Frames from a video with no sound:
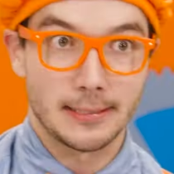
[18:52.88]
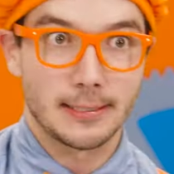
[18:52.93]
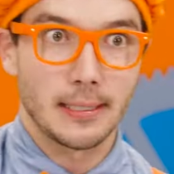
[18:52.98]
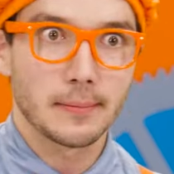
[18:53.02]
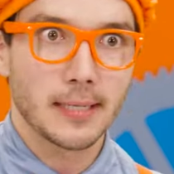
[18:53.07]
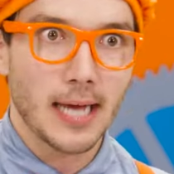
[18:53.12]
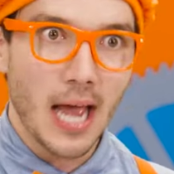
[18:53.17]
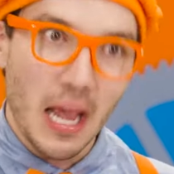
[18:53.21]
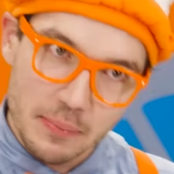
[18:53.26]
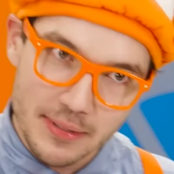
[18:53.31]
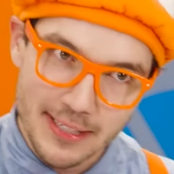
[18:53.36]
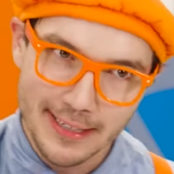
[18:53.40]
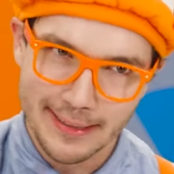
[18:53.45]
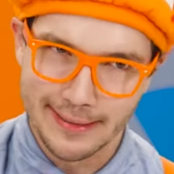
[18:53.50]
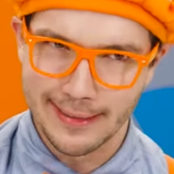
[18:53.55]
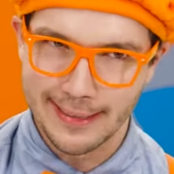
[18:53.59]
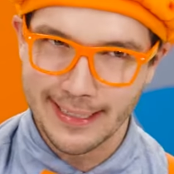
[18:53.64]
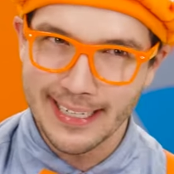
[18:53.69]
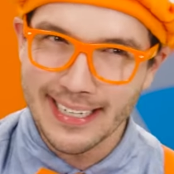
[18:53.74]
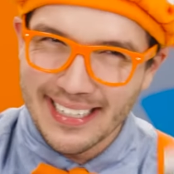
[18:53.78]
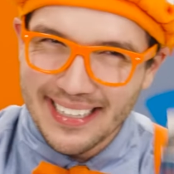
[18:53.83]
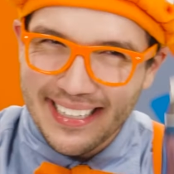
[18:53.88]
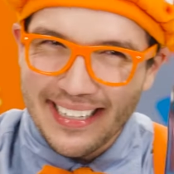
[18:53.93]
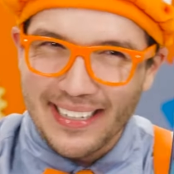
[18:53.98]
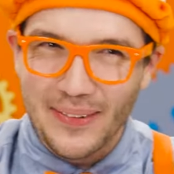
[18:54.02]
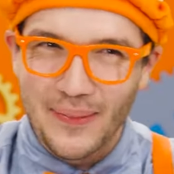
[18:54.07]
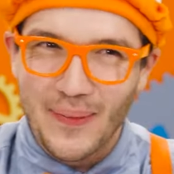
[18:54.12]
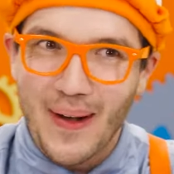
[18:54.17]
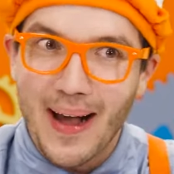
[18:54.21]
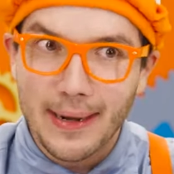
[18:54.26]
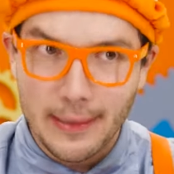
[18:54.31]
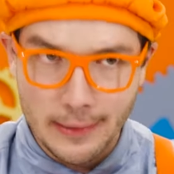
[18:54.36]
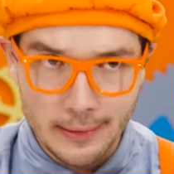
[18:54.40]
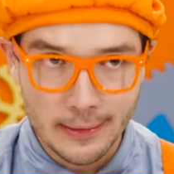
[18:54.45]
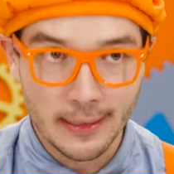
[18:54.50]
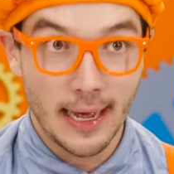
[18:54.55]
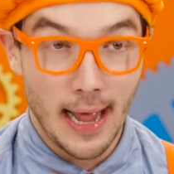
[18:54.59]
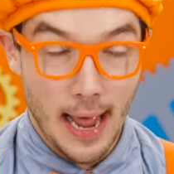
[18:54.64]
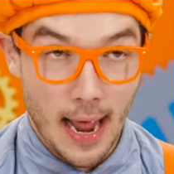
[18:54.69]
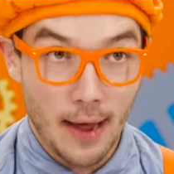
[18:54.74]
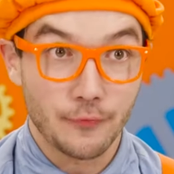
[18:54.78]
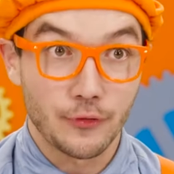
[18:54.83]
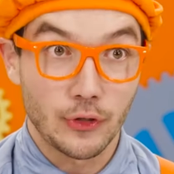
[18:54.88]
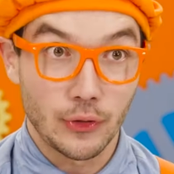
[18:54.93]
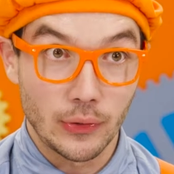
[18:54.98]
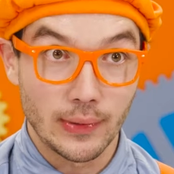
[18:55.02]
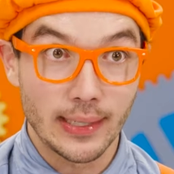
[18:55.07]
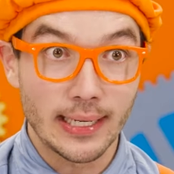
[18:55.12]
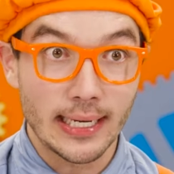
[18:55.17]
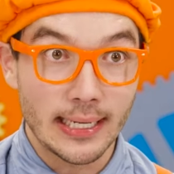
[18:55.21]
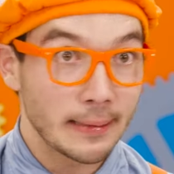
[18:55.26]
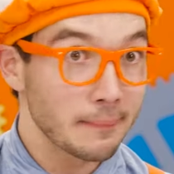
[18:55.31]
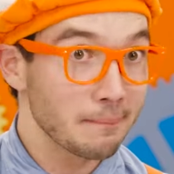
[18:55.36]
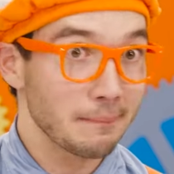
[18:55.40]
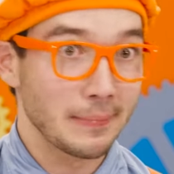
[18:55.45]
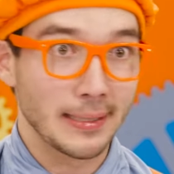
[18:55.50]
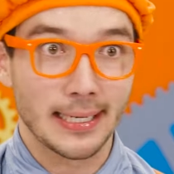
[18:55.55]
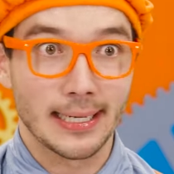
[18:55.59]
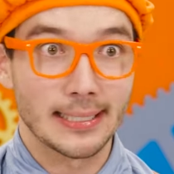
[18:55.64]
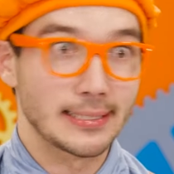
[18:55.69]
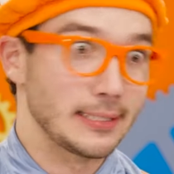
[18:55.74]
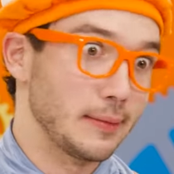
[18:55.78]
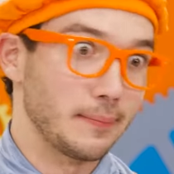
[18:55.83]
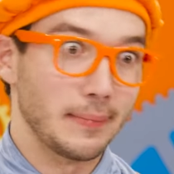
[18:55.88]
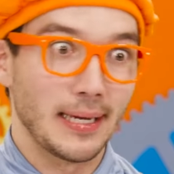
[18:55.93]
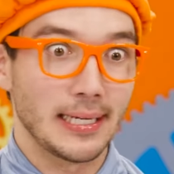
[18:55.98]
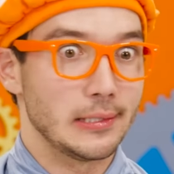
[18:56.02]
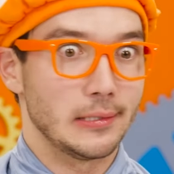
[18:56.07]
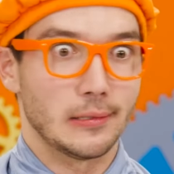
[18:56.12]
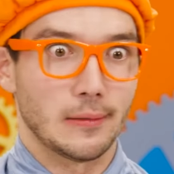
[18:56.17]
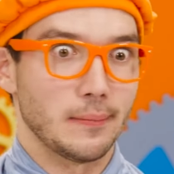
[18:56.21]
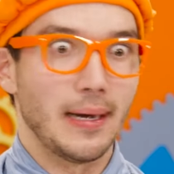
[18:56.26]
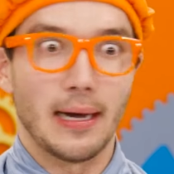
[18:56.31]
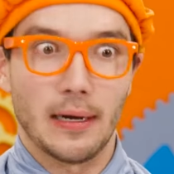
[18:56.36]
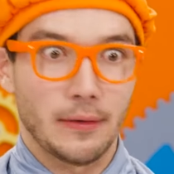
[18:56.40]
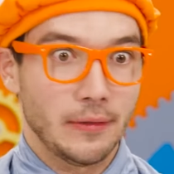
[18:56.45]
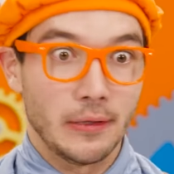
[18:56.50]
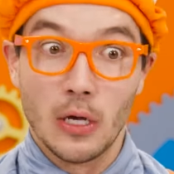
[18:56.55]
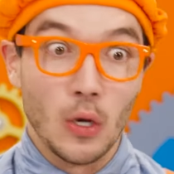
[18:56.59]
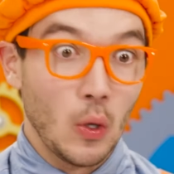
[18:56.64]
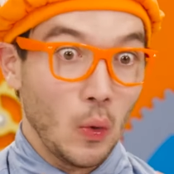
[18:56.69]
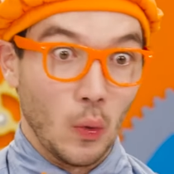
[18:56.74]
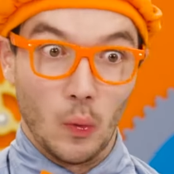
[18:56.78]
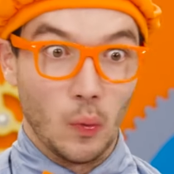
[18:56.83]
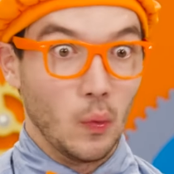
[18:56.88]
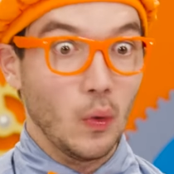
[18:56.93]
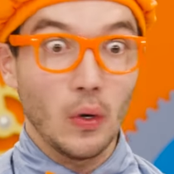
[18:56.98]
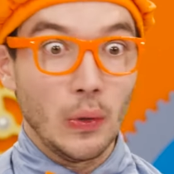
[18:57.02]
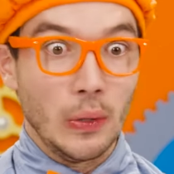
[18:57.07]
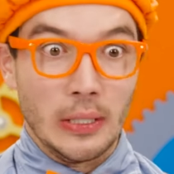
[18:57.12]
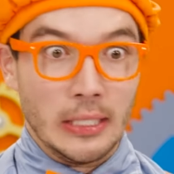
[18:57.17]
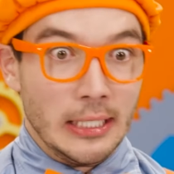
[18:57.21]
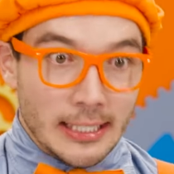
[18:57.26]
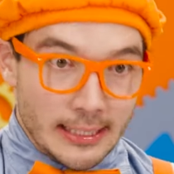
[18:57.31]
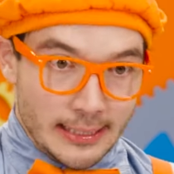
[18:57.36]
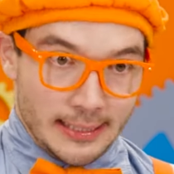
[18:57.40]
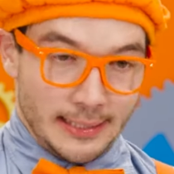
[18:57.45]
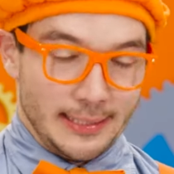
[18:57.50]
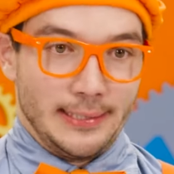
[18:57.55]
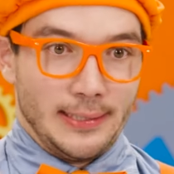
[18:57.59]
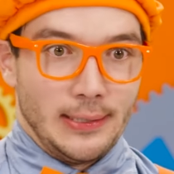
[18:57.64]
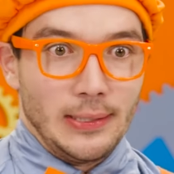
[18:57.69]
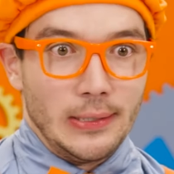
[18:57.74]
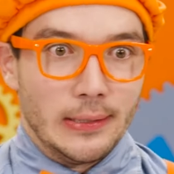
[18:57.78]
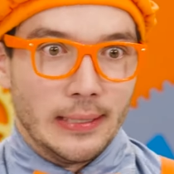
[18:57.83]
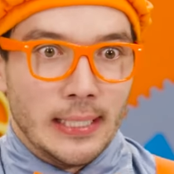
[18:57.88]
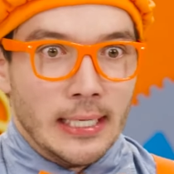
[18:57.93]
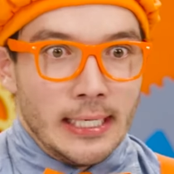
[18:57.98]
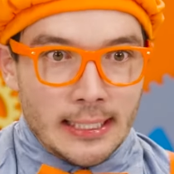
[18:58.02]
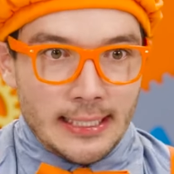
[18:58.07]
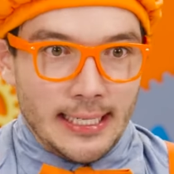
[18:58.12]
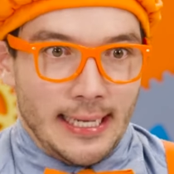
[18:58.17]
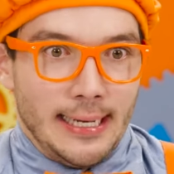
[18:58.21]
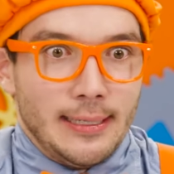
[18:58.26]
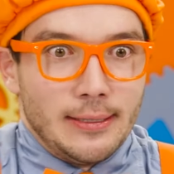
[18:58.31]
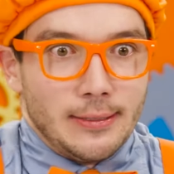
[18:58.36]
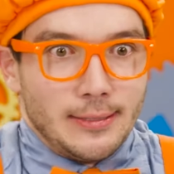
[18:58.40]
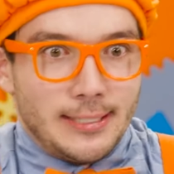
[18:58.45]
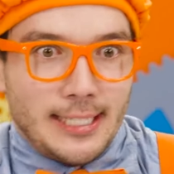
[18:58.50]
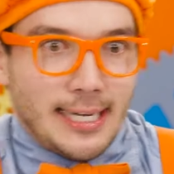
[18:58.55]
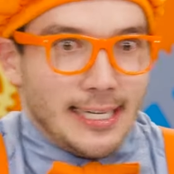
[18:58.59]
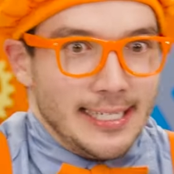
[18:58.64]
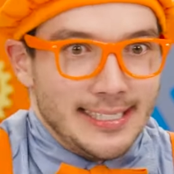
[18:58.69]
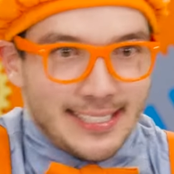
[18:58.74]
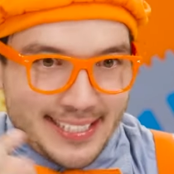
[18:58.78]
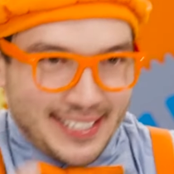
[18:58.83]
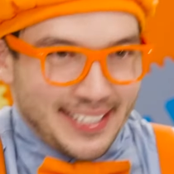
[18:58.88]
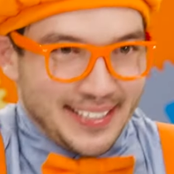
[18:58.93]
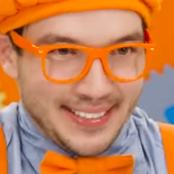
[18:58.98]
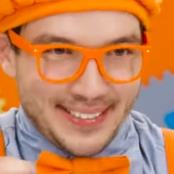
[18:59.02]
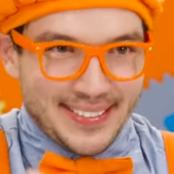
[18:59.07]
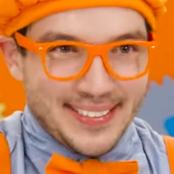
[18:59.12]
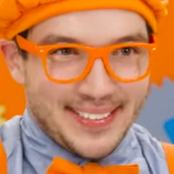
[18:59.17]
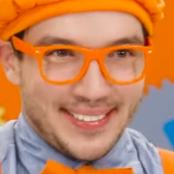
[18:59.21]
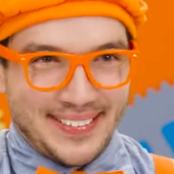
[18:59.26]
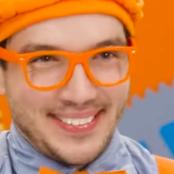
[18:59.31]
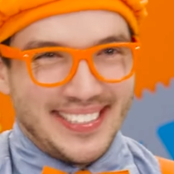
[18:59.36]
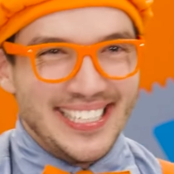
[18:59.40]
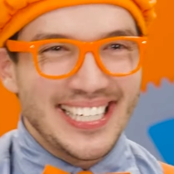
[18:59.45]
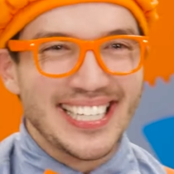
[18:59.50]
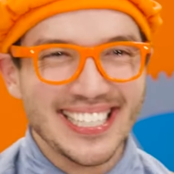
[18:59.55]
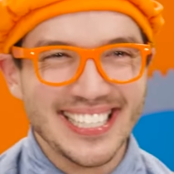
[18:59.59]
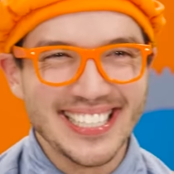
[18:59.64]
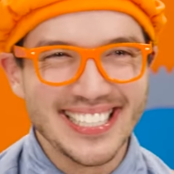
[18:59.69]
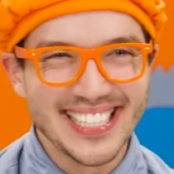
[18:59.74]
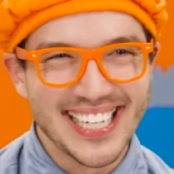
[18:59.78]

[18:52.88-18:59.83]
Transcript: but sometimes you need a little water after you eat it because it makes your mouth so energized. Ooh.